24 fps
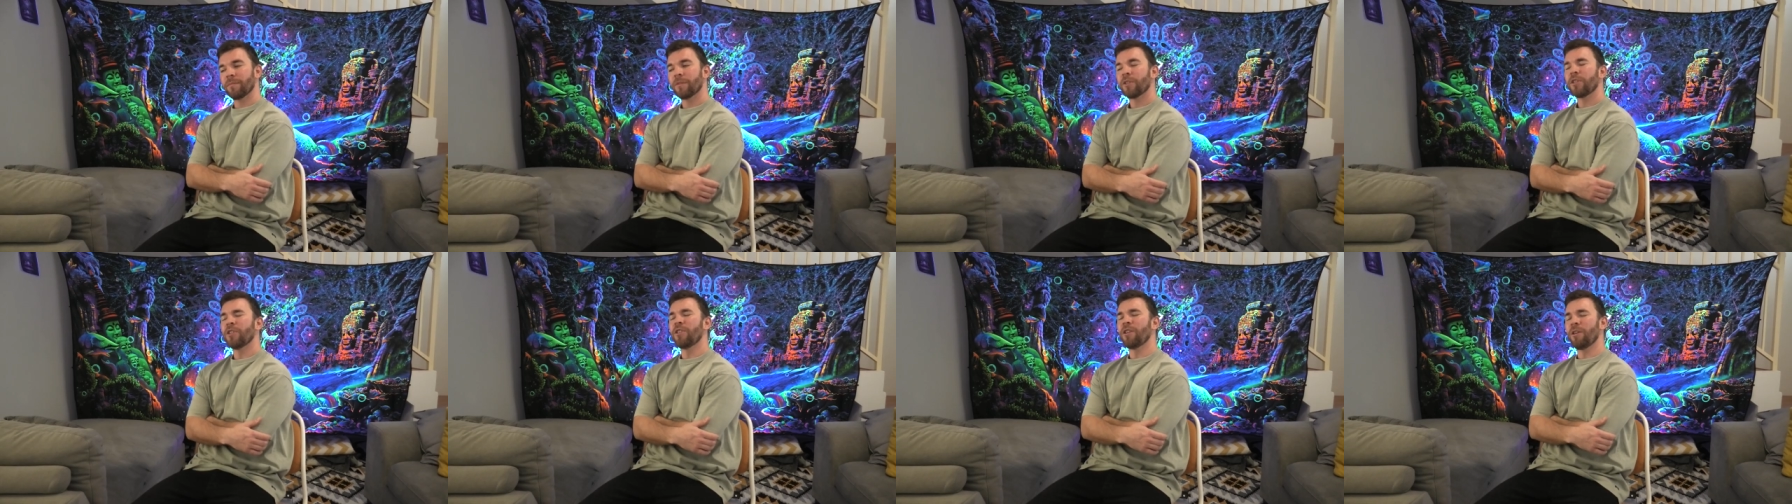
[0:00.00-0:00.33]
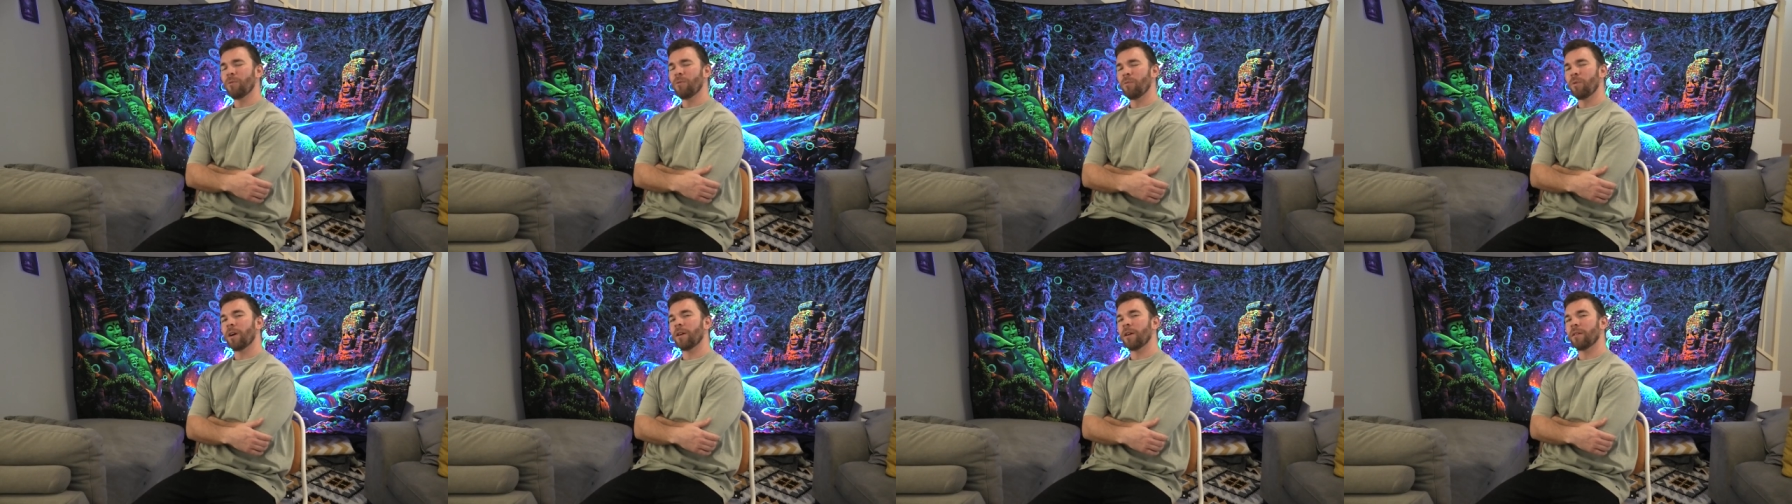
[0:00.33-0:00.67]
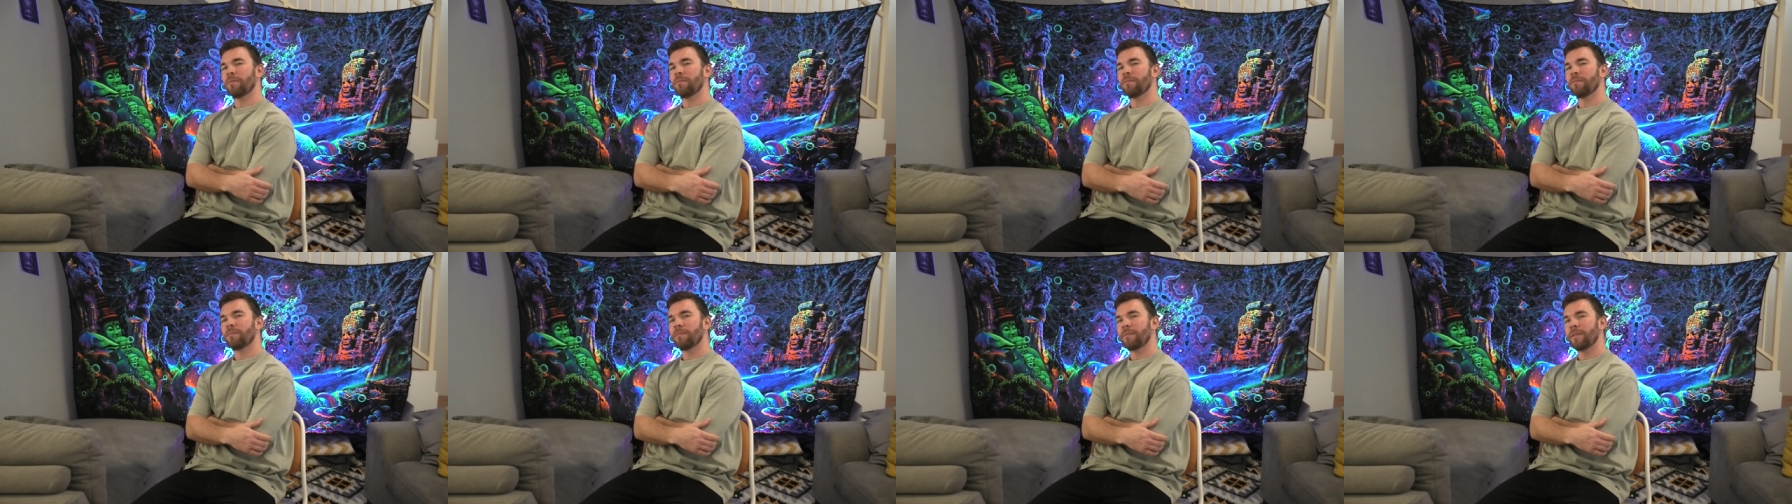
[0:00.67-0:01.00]
You know
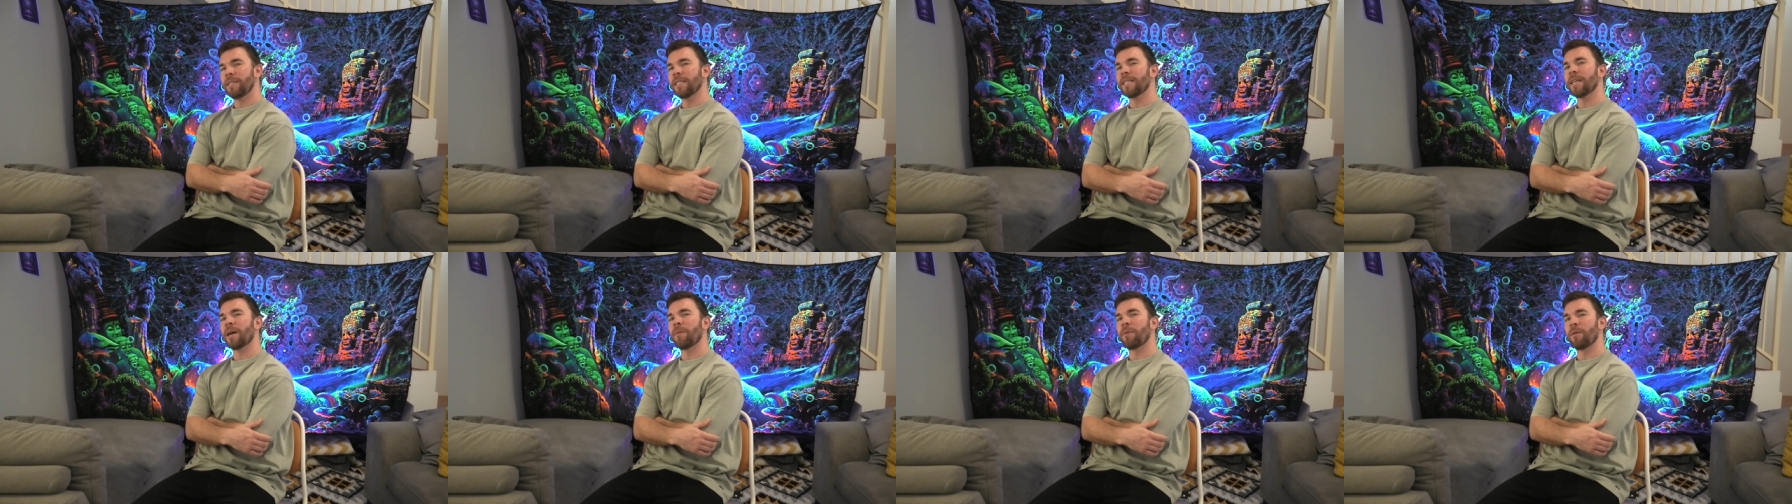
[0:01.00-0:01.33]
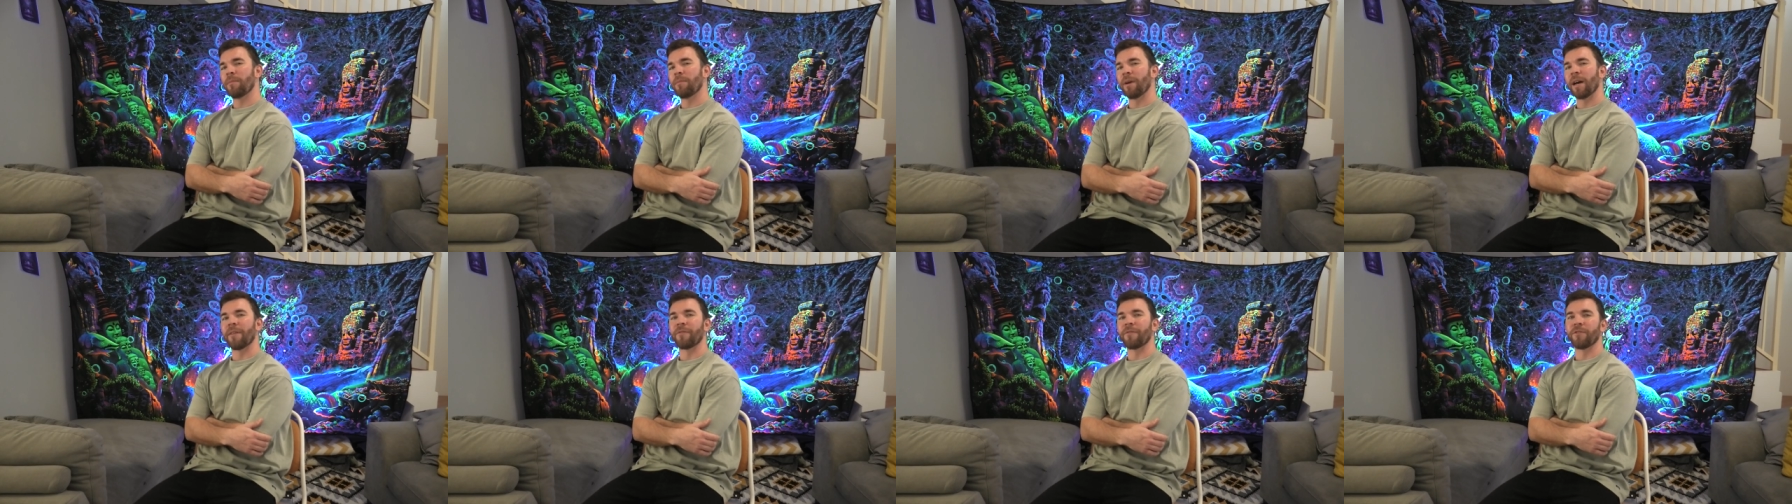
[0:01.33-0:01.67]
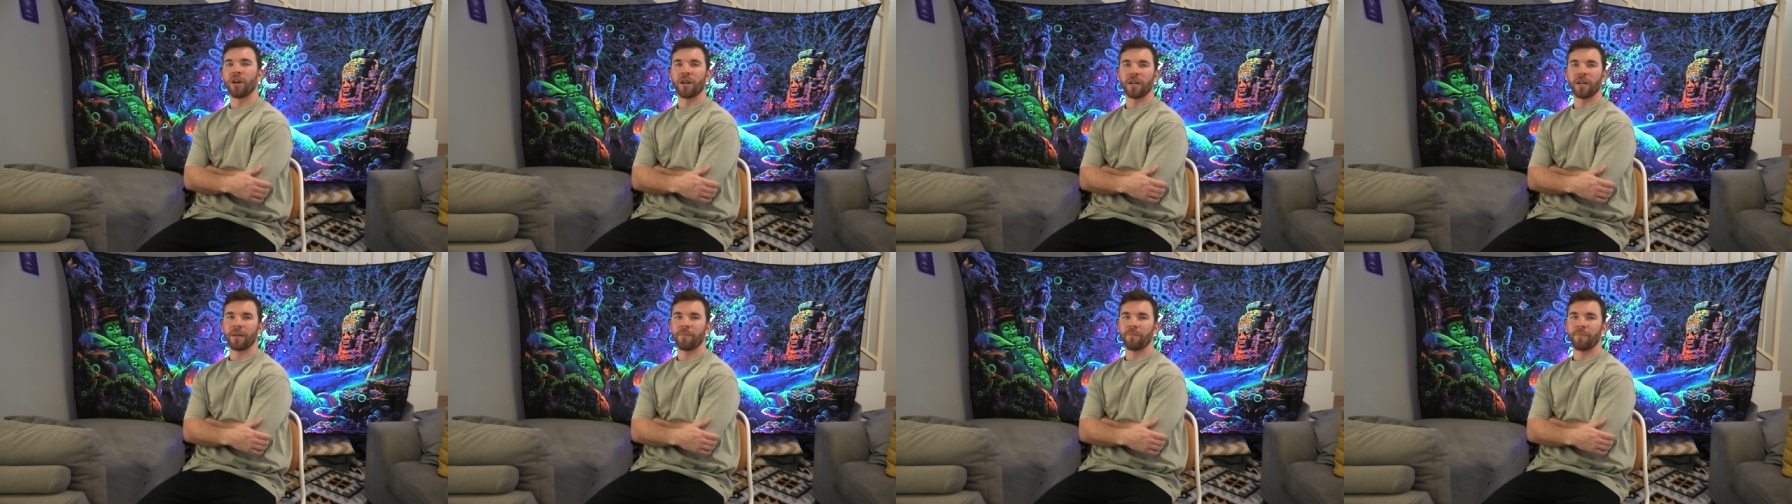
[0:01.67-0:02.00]
what? This album may have
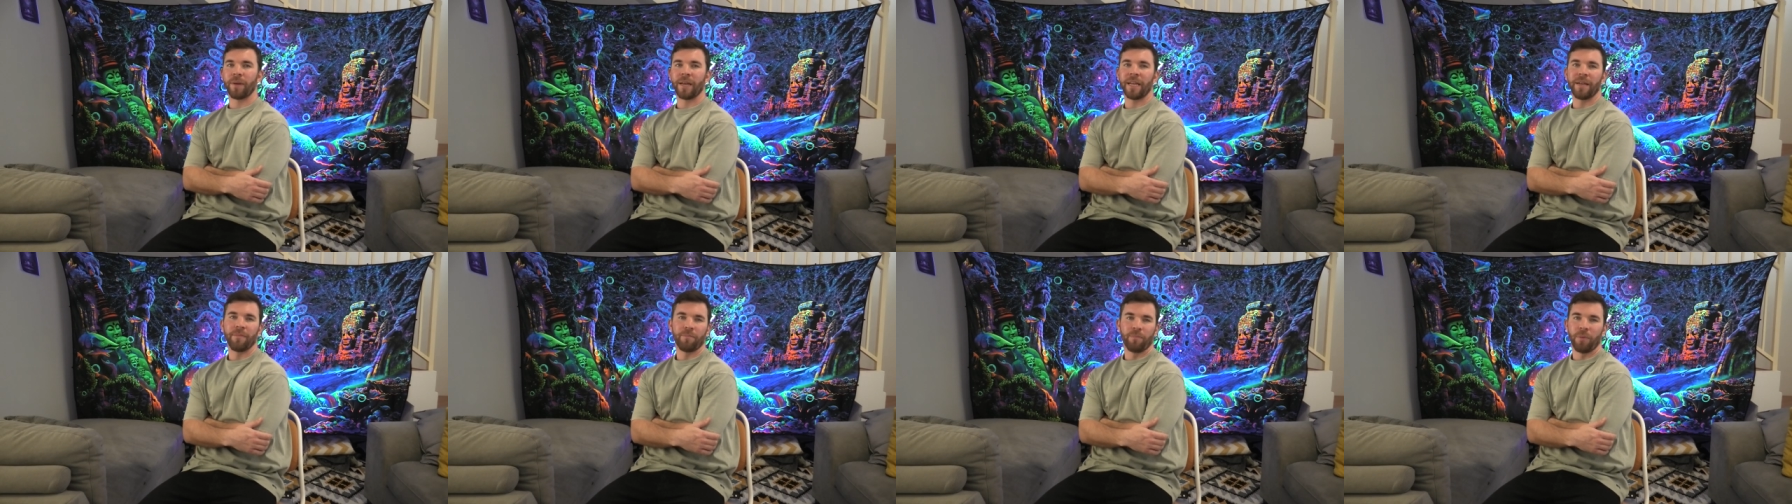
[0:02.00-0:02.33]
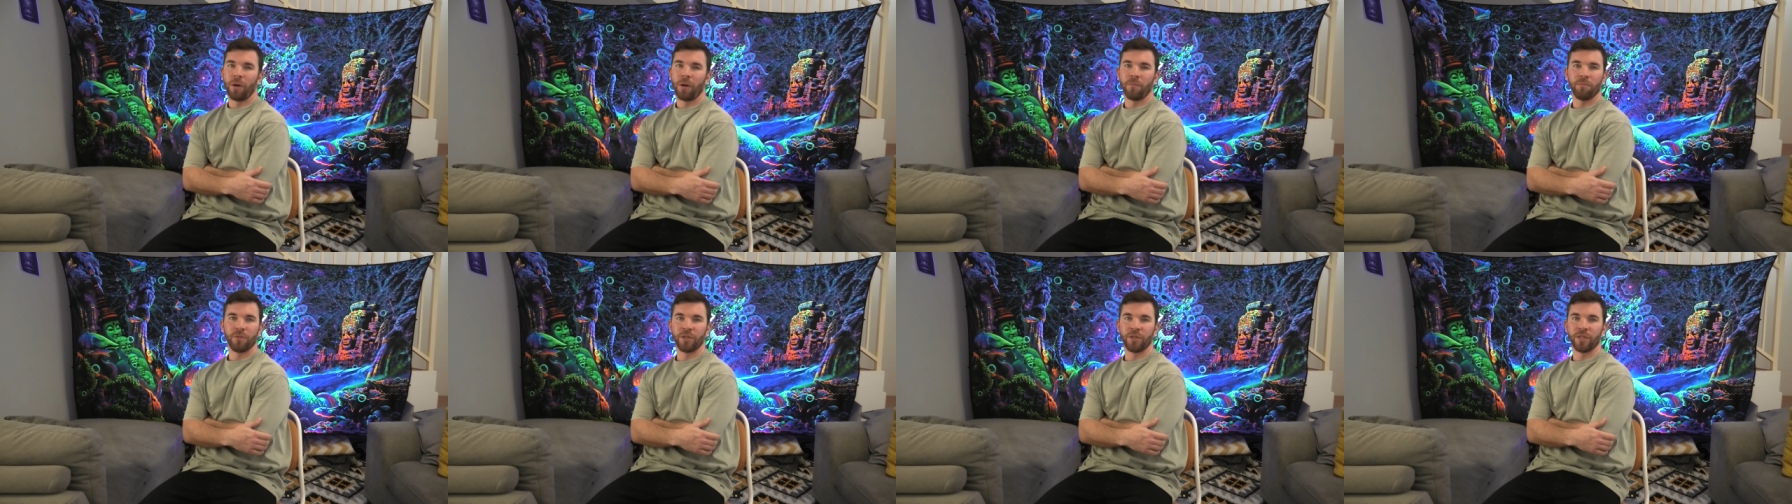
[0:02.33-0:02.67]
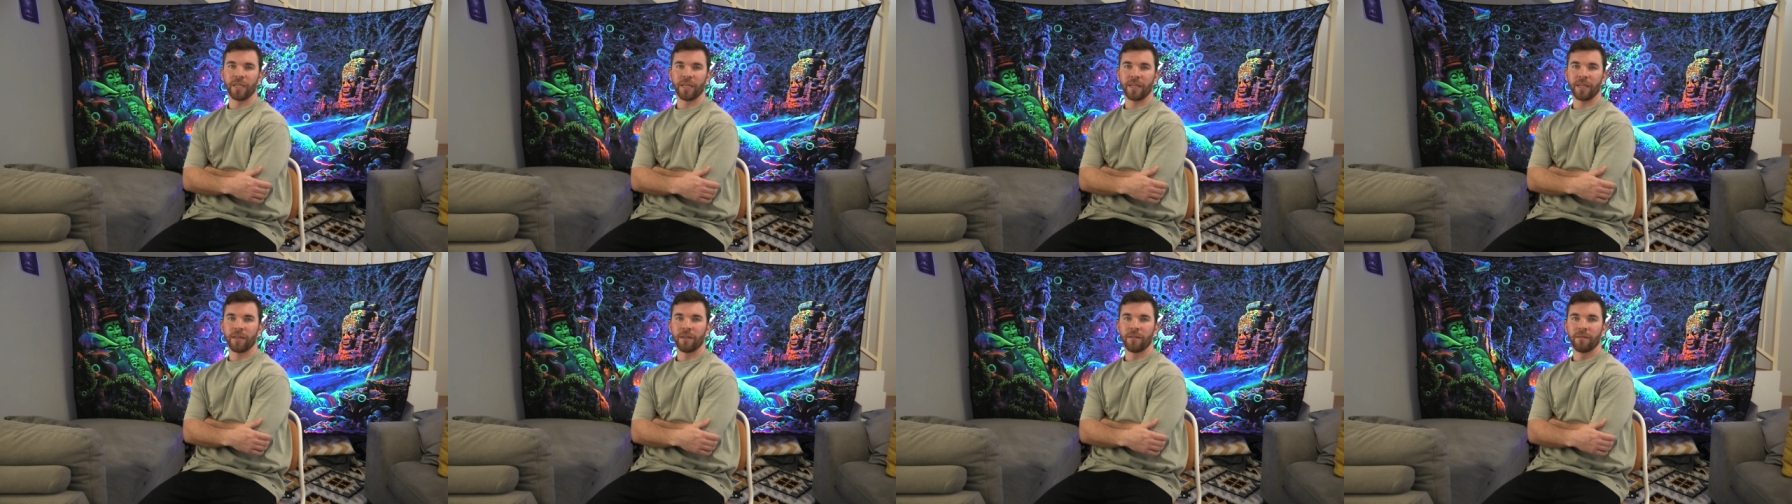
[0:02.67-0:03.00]
not been pop
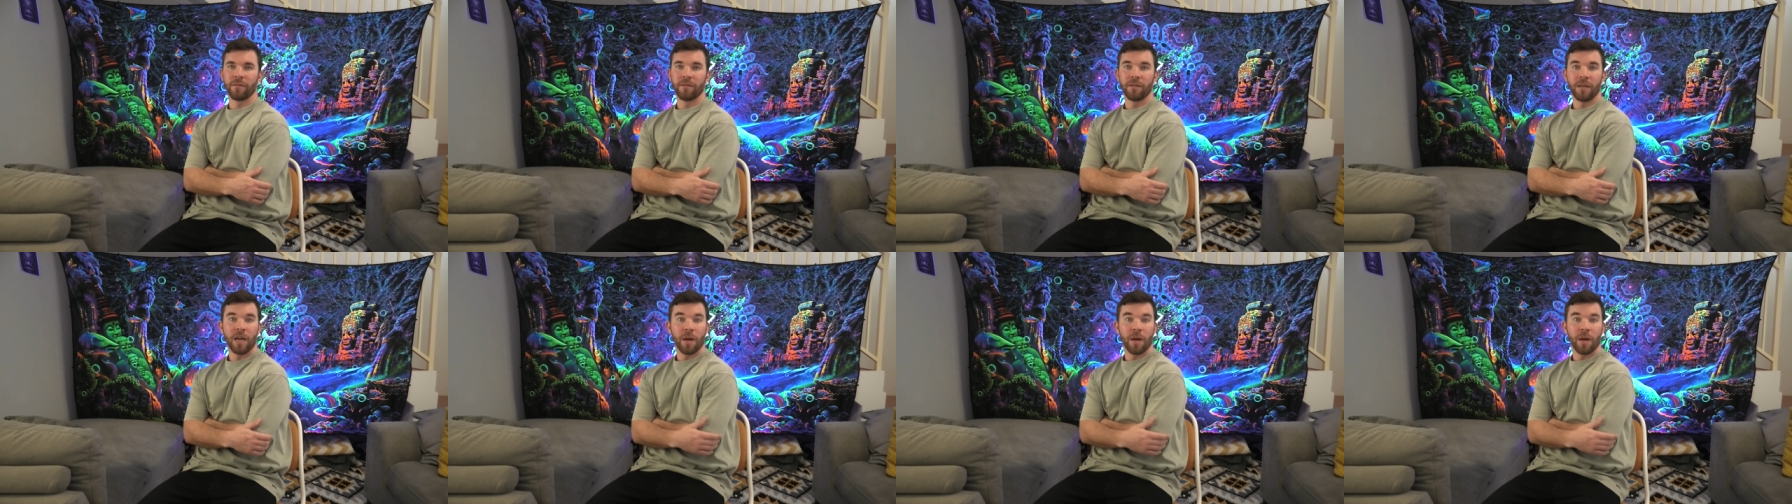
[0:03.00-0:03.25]
music.